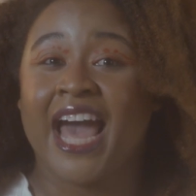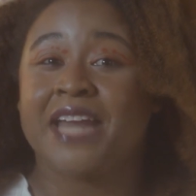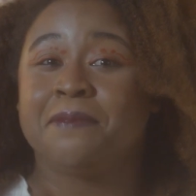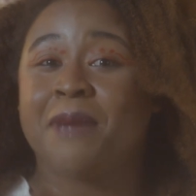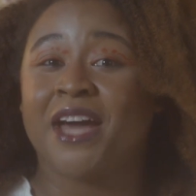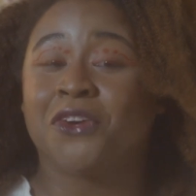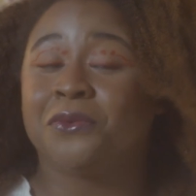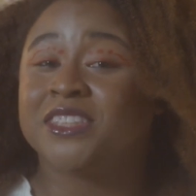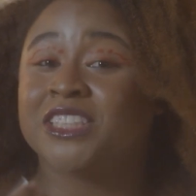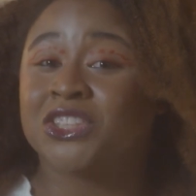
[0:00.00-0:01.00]
had better
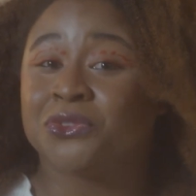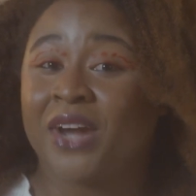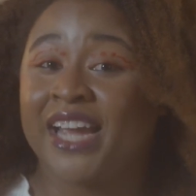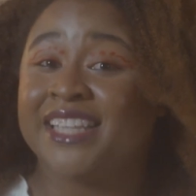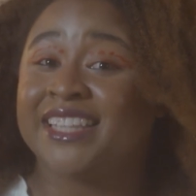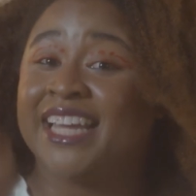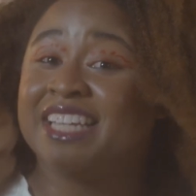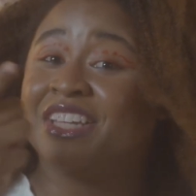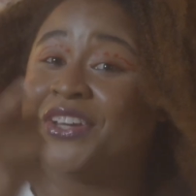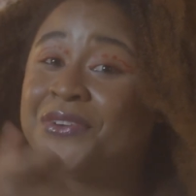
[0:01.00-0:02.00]
restraint
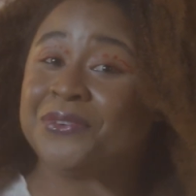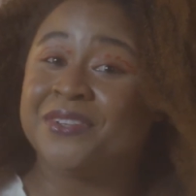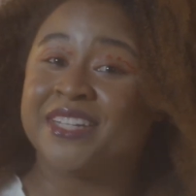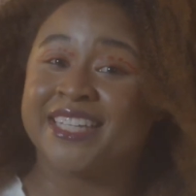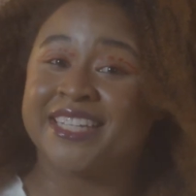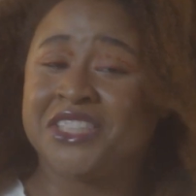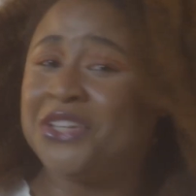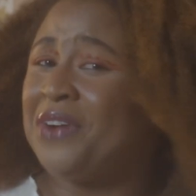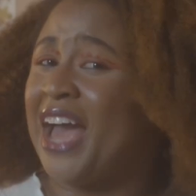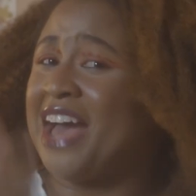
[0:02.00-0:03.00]
than you,
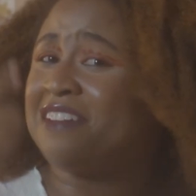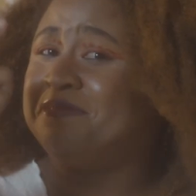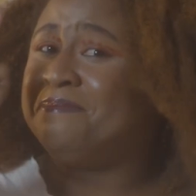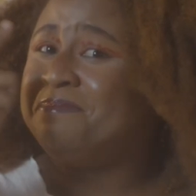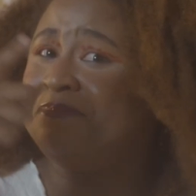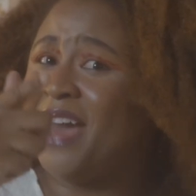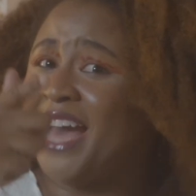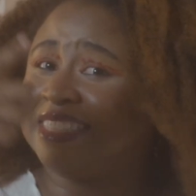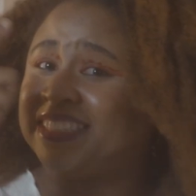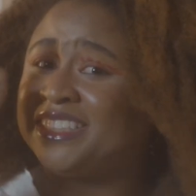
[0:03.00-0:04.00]
you have
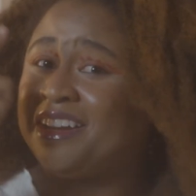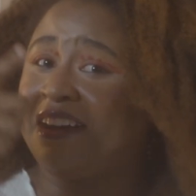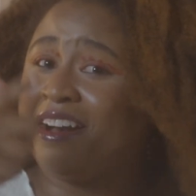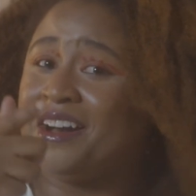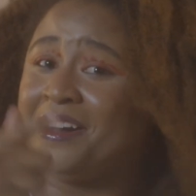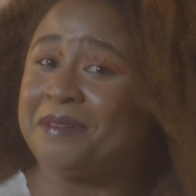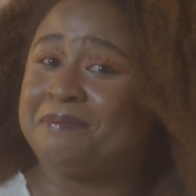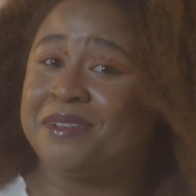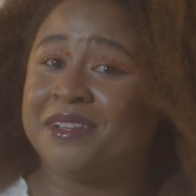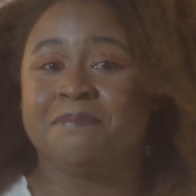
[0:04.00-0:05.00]
messed up.
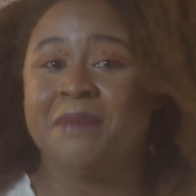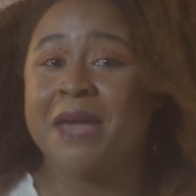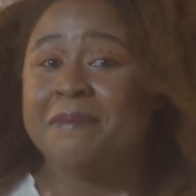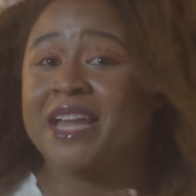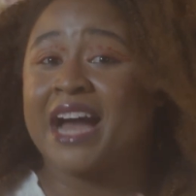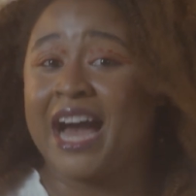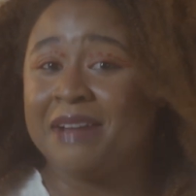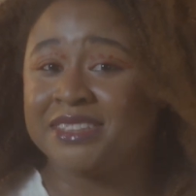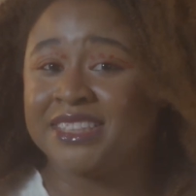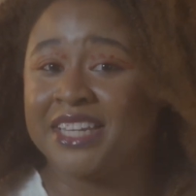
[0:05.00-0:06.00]
Maybe
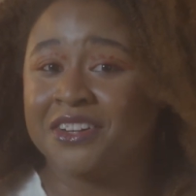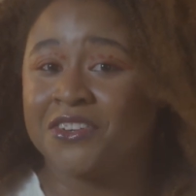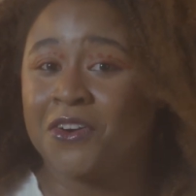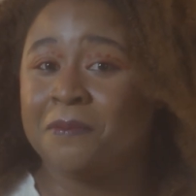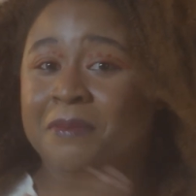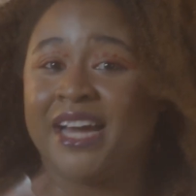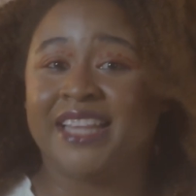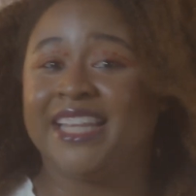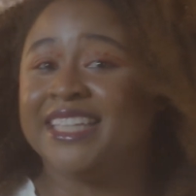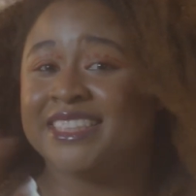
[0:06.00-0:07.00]
I'm cynical,
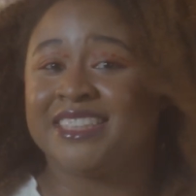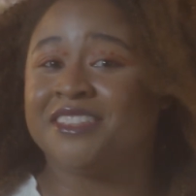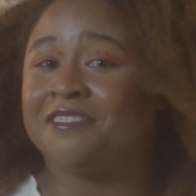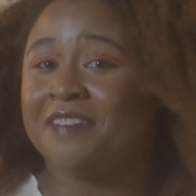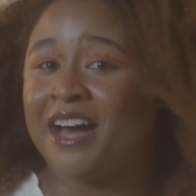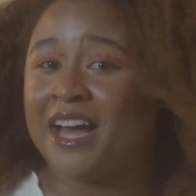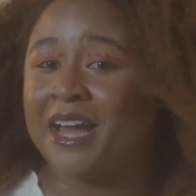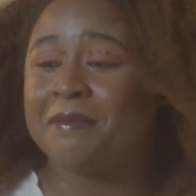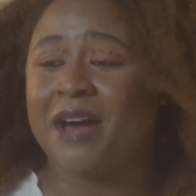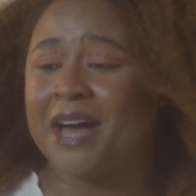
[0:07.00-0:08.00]
but this is the
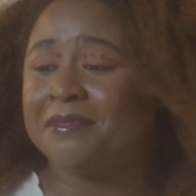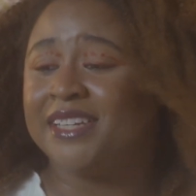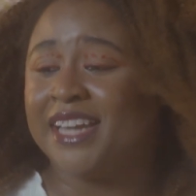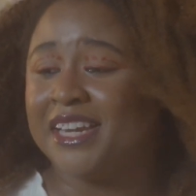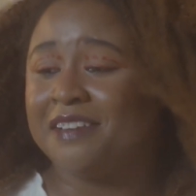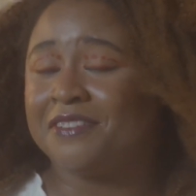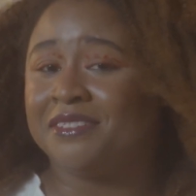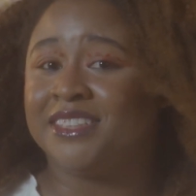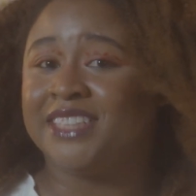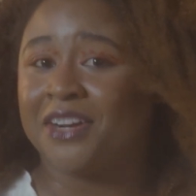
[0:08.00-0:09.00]
vibe I'm getting
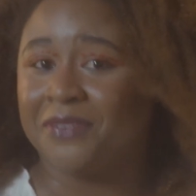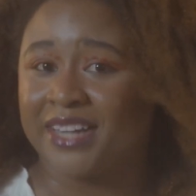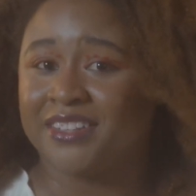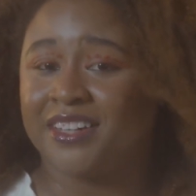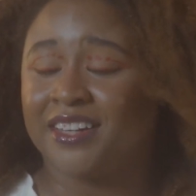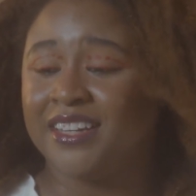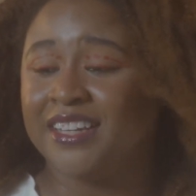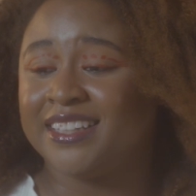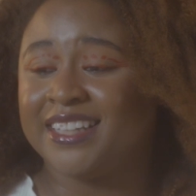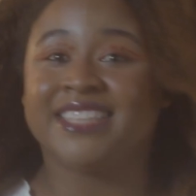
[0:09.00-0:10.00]
from the director.
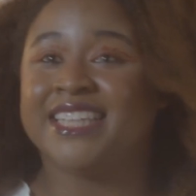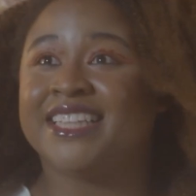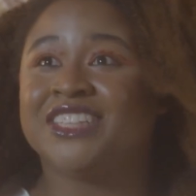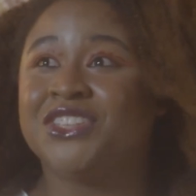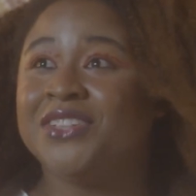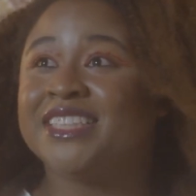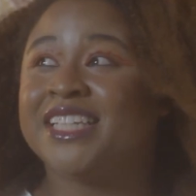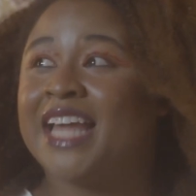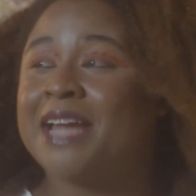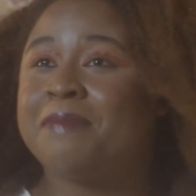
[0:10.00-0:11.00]
It's like the dude
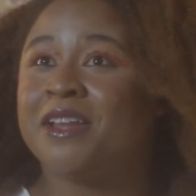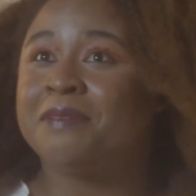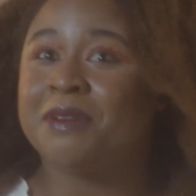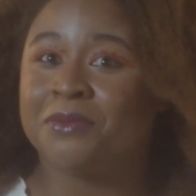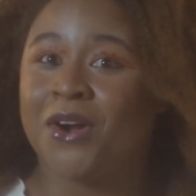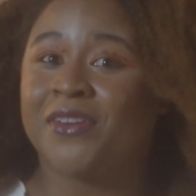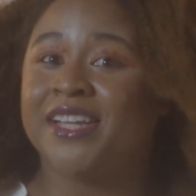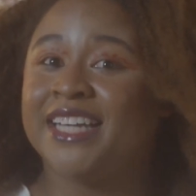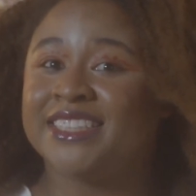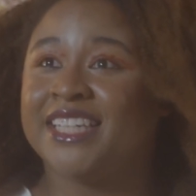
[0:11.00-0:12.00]
doesn't like Marilyn Monroe.
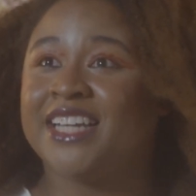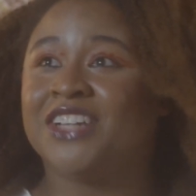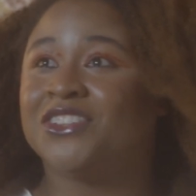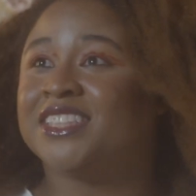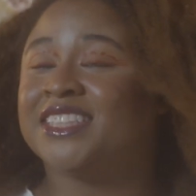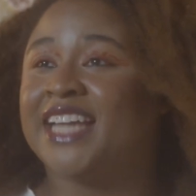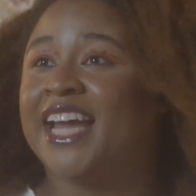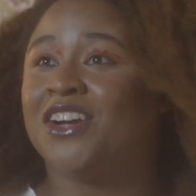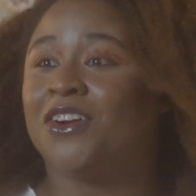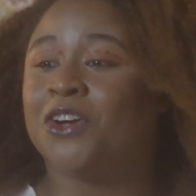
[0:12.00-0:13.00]
He doesn't
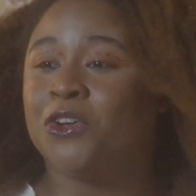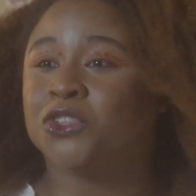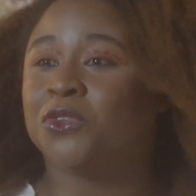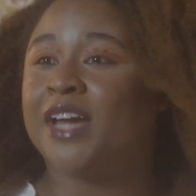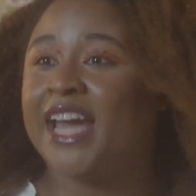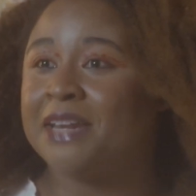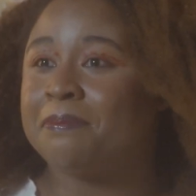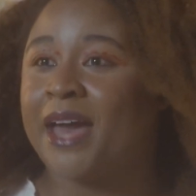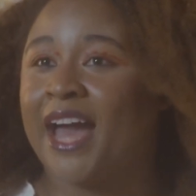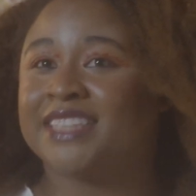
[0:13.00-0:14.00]
understand her cultural
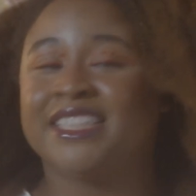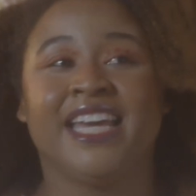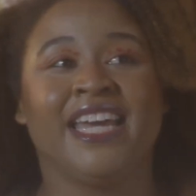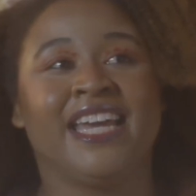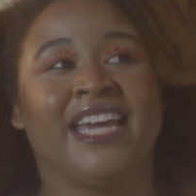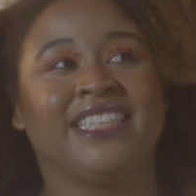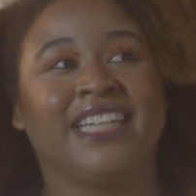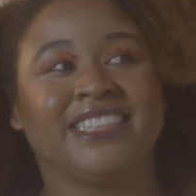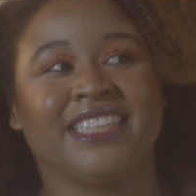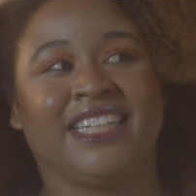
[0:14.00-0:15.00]
impact. He
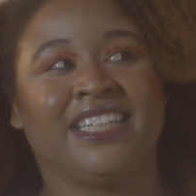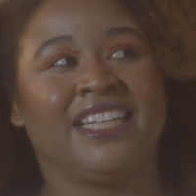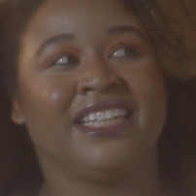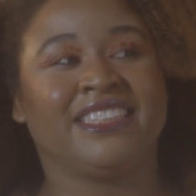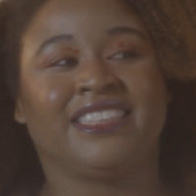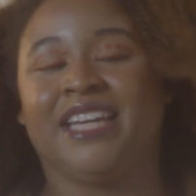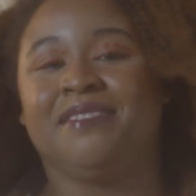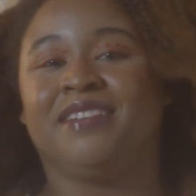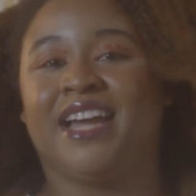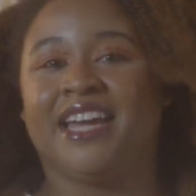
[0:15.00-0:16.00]
doesn't
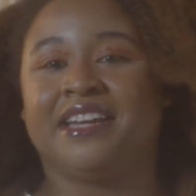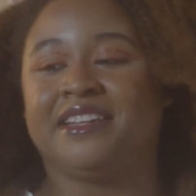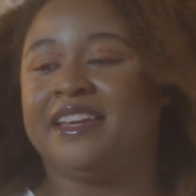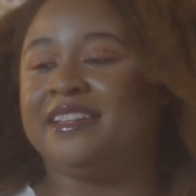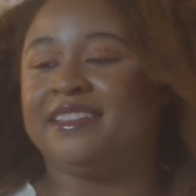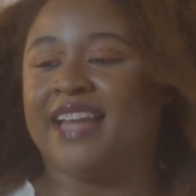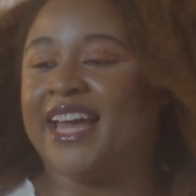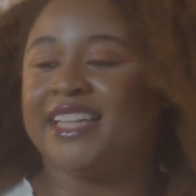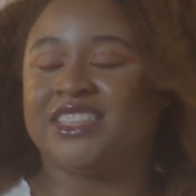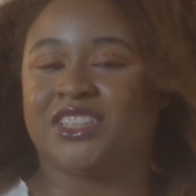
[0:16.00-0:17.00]
seem like he
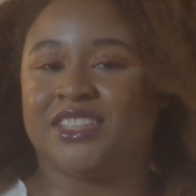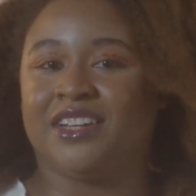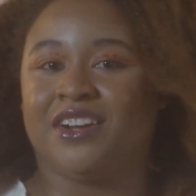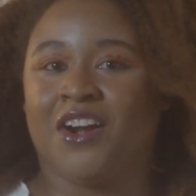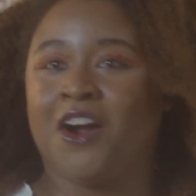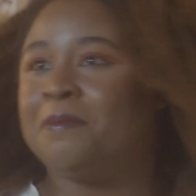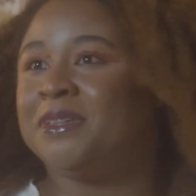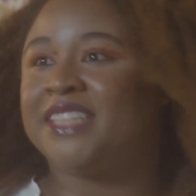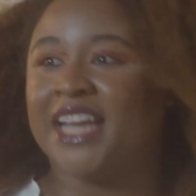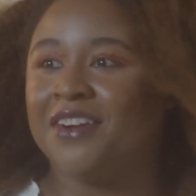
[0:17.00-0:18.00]
likes her
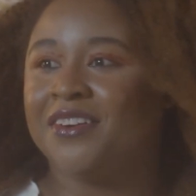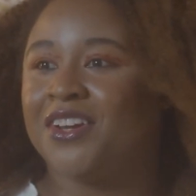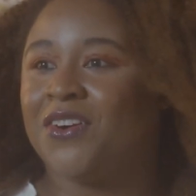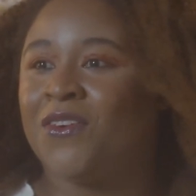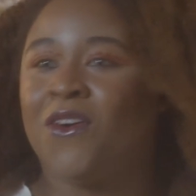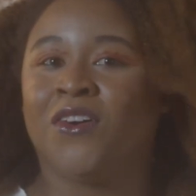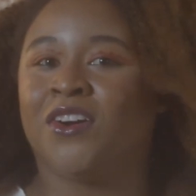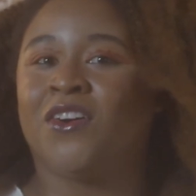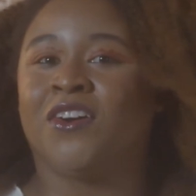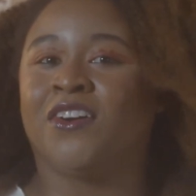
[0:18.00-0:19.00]
material
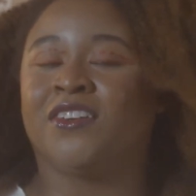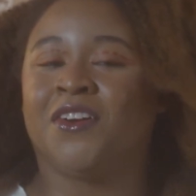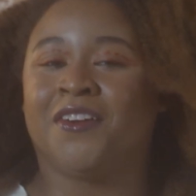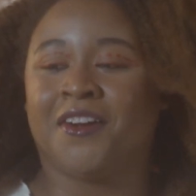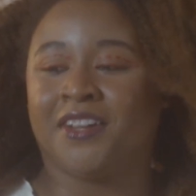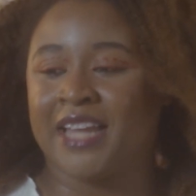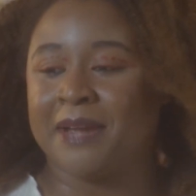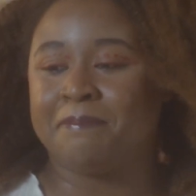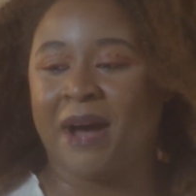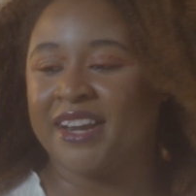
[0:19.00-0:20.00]
or, or her or her
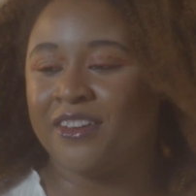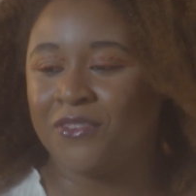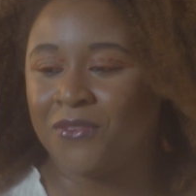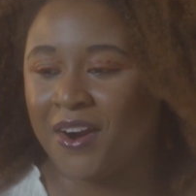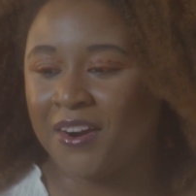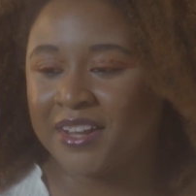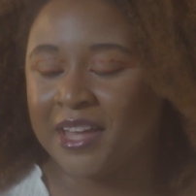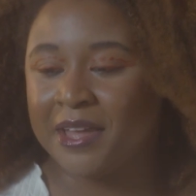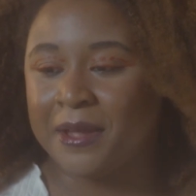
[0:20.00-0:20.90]
like body of work.